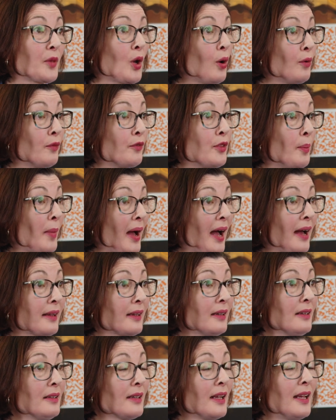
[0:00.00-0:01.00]
of the
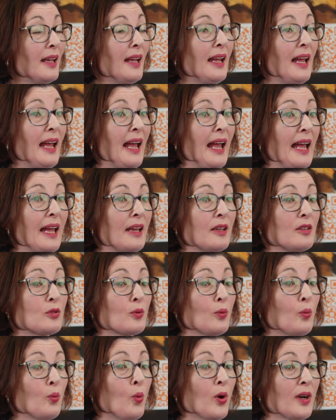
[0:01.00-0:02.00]
market. And
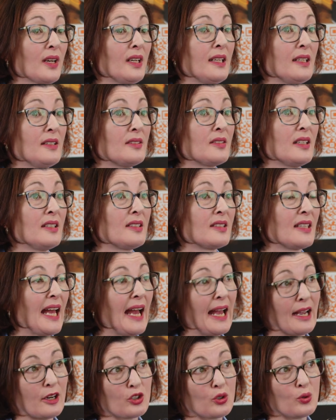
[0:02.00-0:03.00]
what it is the
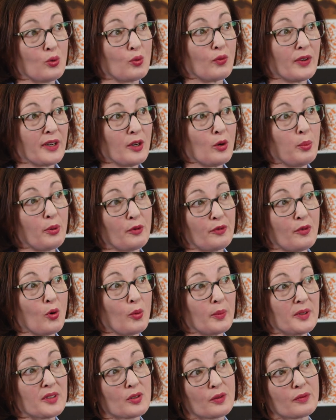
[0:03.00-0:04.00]
actual real
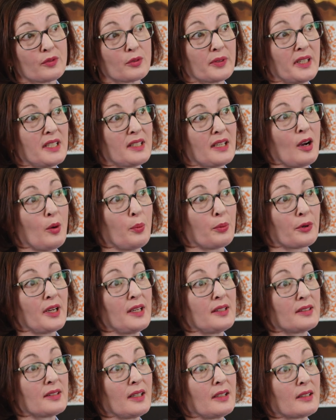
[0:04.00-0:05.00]
performance of the retail
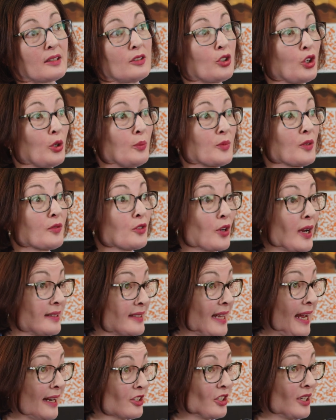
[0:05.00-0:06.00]
precinct in terms of
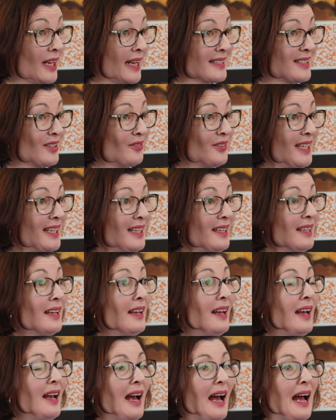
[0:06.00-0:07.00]
transaction activity.
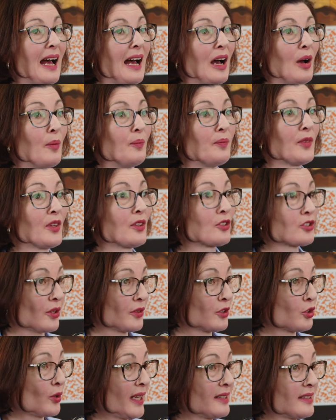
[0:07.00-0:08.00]
So
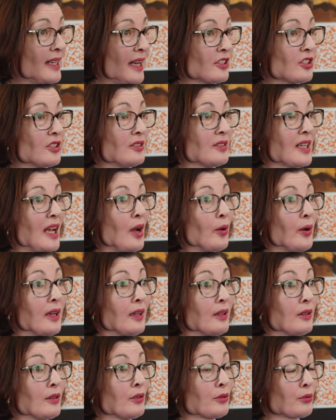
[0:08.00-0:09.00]
the transactions
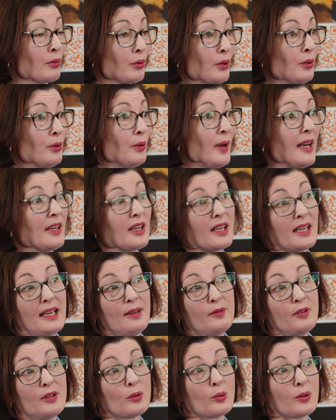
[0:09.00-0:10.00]
going through, and you can
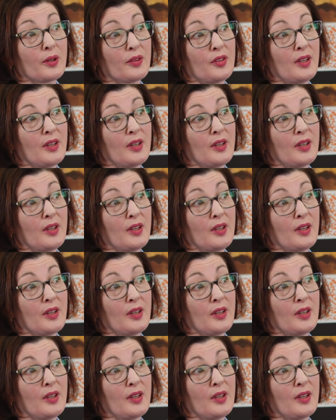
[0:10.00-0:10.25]
even look at